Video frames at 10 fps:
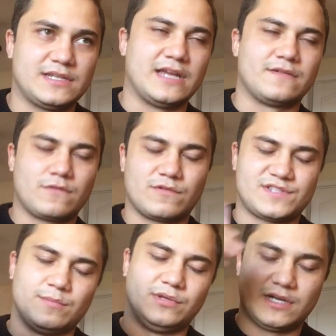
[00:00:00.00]
and of course
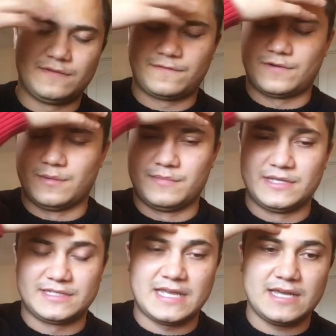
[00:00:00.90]
the blood from
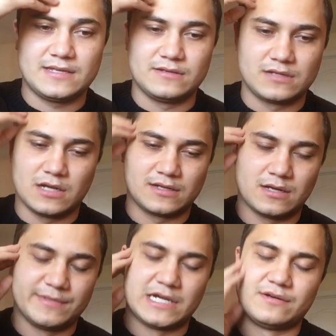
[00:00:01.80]
his head
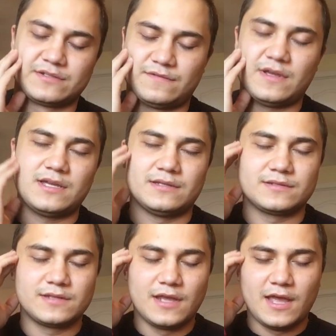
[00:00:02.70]
coming down his face.